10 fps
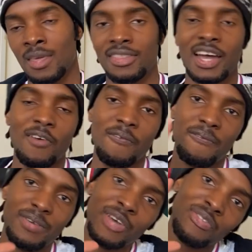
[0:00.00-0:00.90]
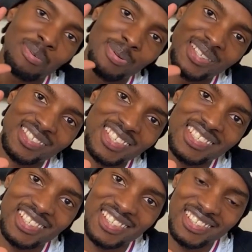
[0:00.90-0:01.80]
Now, fifth
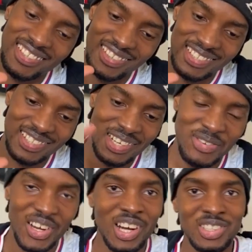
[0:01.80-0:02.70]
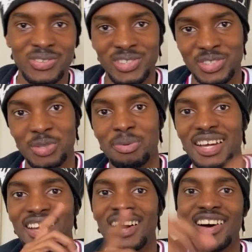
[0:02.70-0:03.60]
position. This is going to be controversial, but I
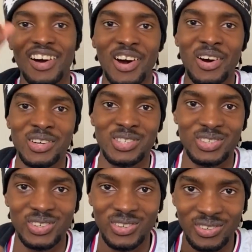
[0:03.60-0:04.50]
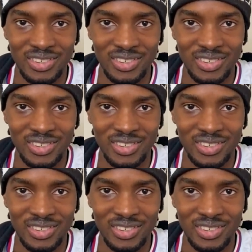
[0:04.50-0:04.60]
got Arsenal.